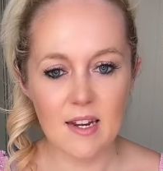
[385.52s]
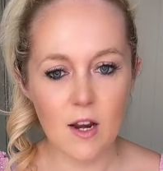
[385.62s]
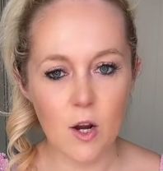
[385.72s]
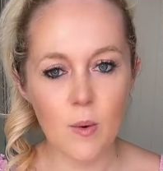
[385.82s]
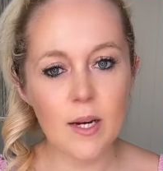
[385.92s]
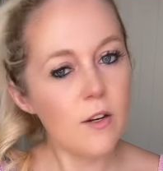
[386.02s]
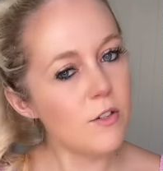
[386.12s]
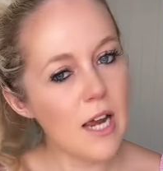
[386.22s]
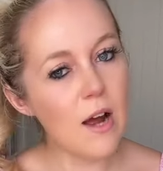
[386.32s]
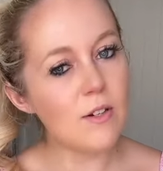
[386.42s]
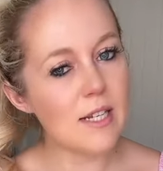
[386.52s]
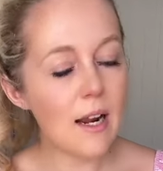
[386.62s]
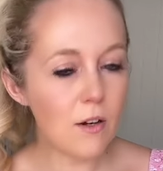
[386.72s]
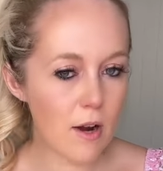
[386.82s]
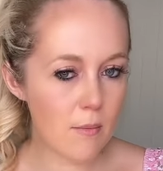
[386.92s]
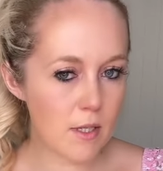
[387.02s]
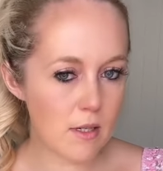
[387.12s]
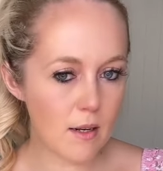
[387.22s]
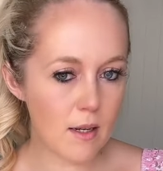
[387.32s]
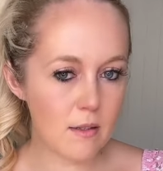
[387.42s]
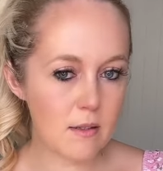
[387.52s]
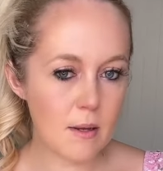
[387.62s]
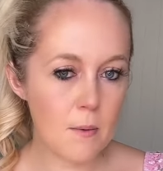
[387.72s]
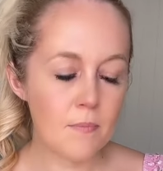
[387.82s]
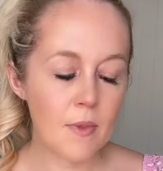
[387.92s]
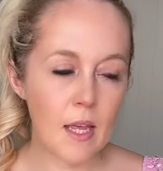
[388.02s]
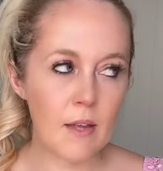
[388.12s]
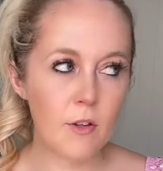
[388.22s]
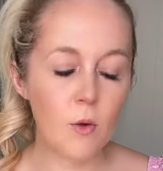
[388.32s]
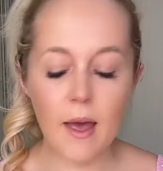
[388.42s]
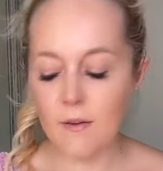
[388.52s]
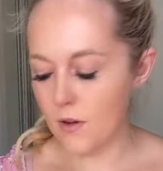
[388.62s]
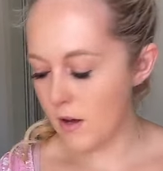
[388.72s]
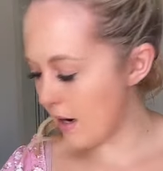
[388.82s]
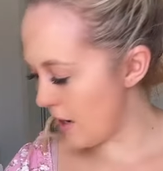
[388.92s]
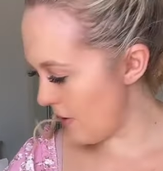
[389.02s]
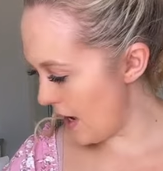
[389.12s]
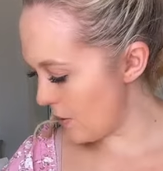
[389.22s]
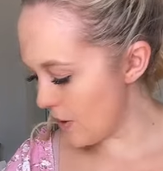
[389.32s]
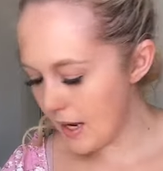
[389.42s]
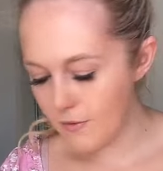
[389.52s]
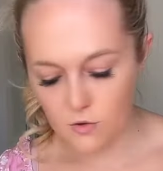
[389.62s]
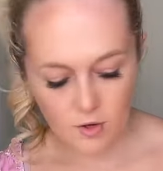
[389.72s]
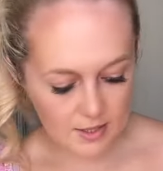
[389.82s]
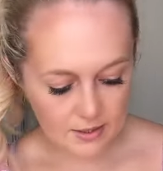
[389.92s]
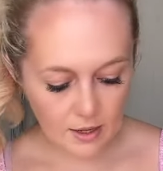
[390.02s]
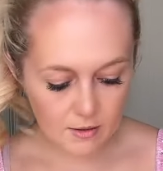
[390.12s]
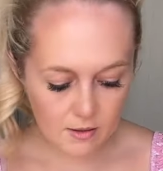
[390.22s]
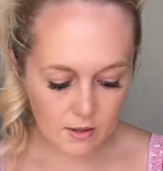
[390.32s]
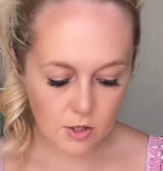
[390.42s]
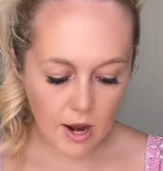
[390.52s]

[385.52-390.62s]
No, I don't chat on Telegram, my darlings. If anyone ever tries to get